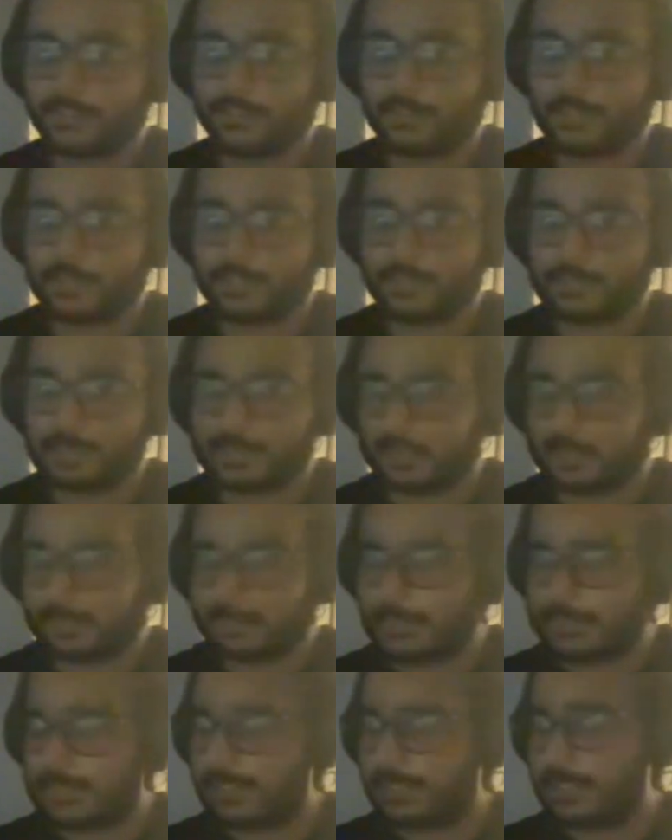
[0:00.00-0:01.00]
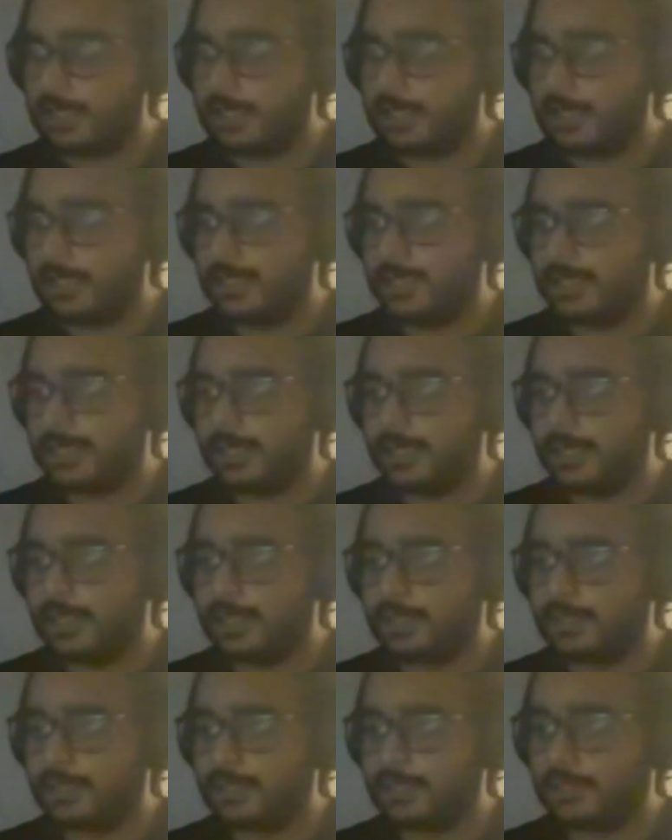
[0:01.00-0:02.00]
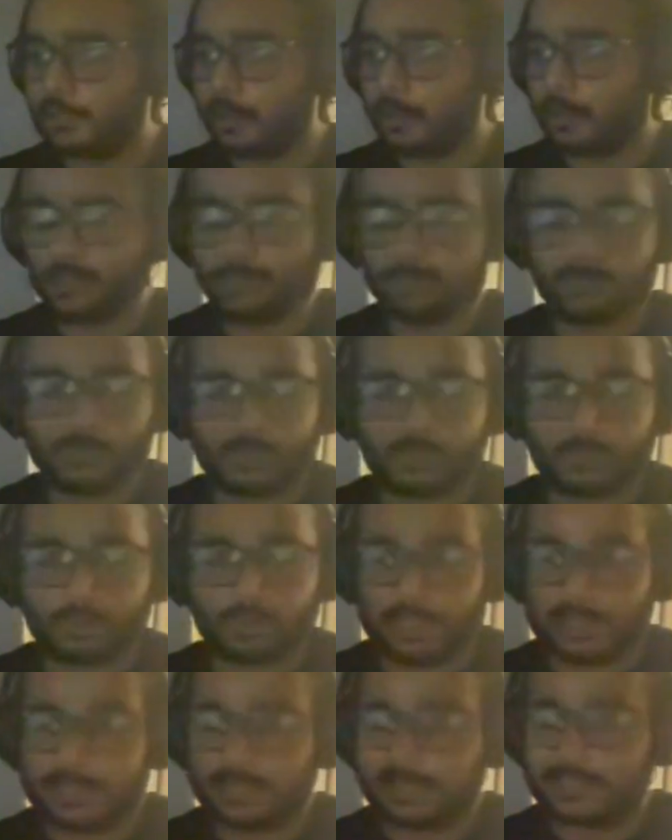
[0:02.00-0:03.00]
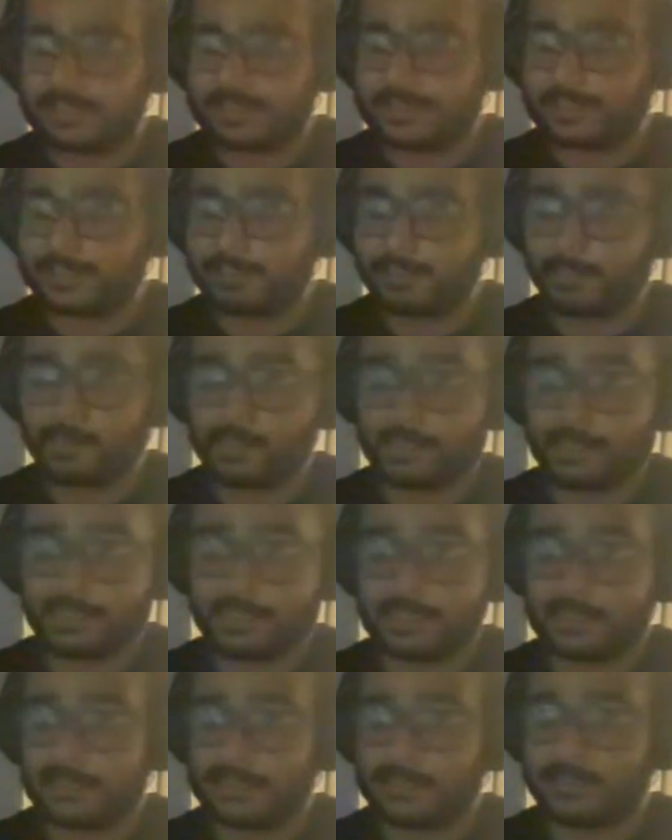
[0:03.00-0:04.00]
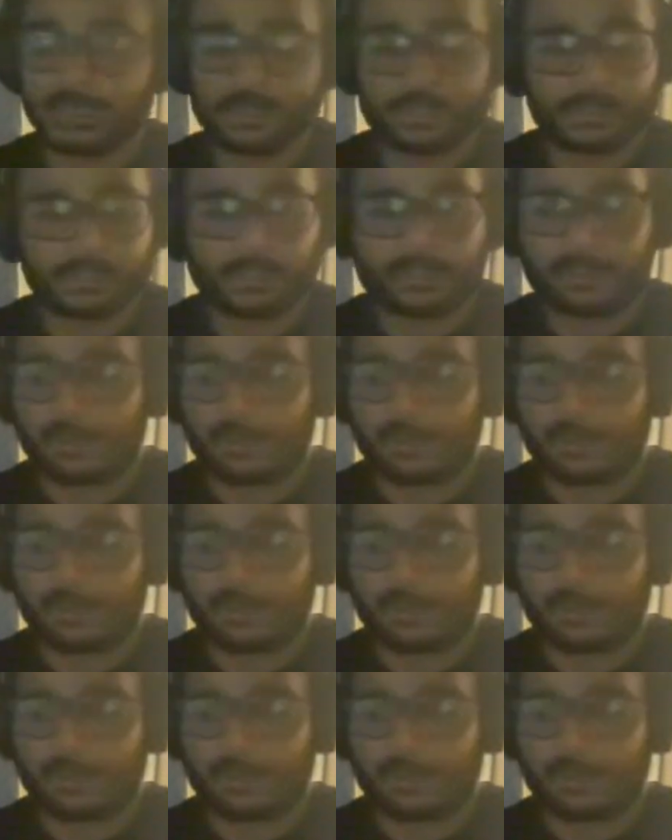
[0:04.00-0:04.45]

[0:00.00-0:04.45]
the space will come in and talk about why they think their project is the best